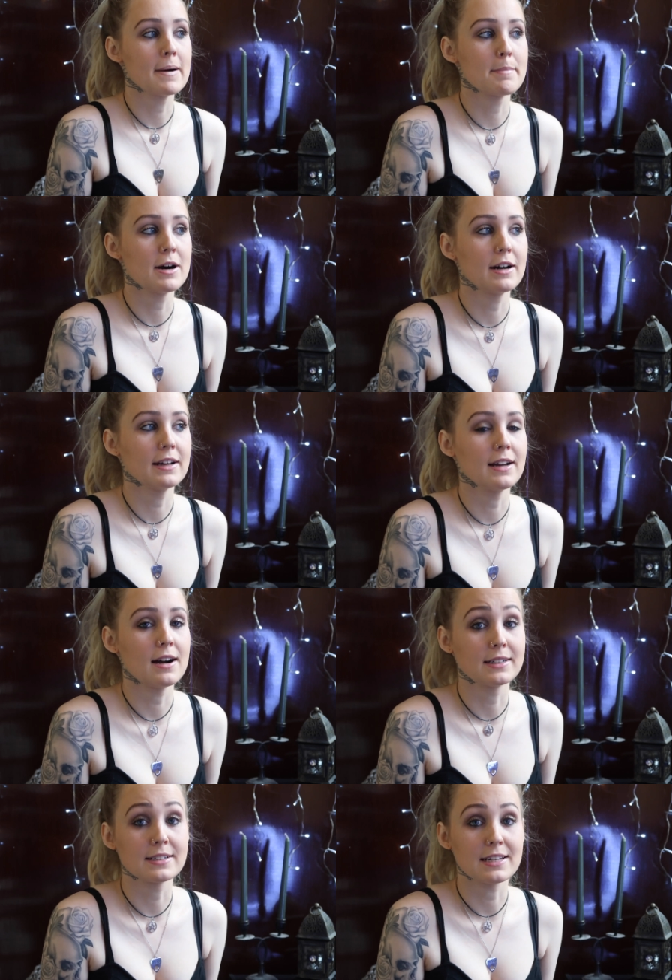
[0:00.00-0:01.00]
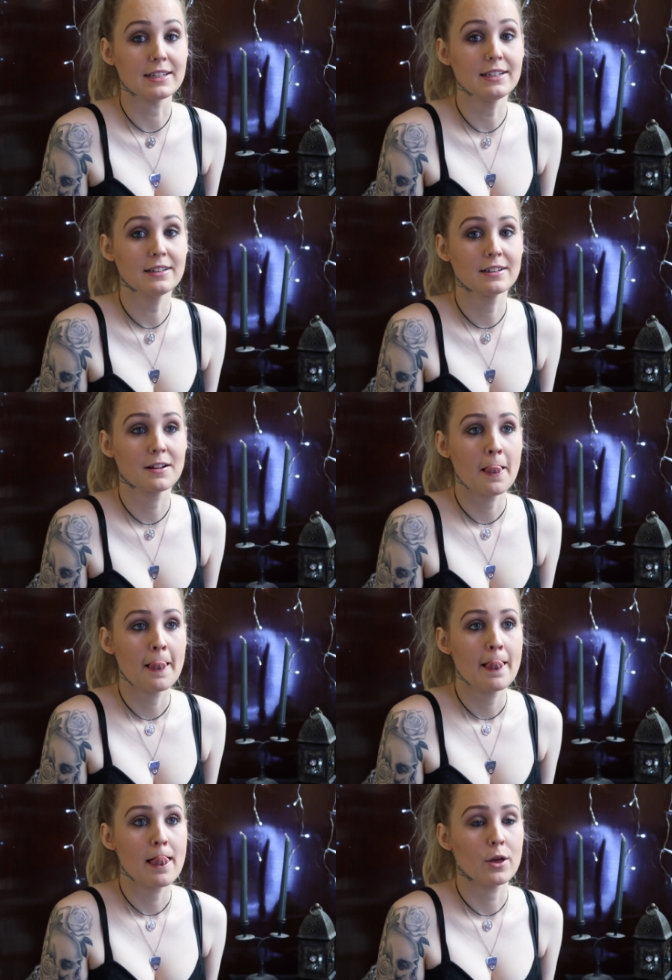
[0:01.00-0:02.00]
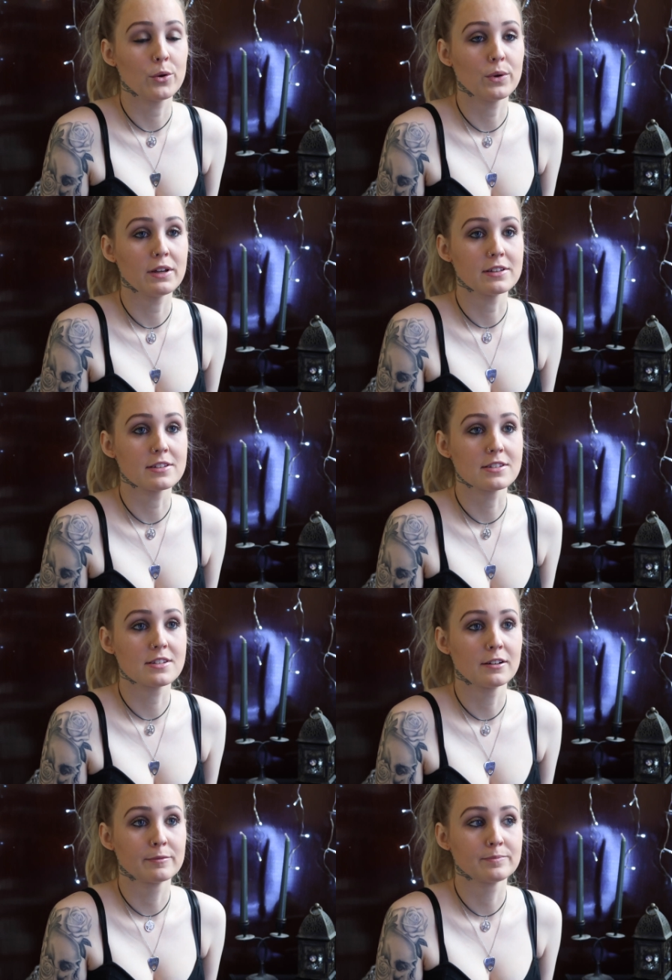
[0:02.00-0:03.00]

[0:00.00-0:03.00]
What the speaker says: my auntie, who is,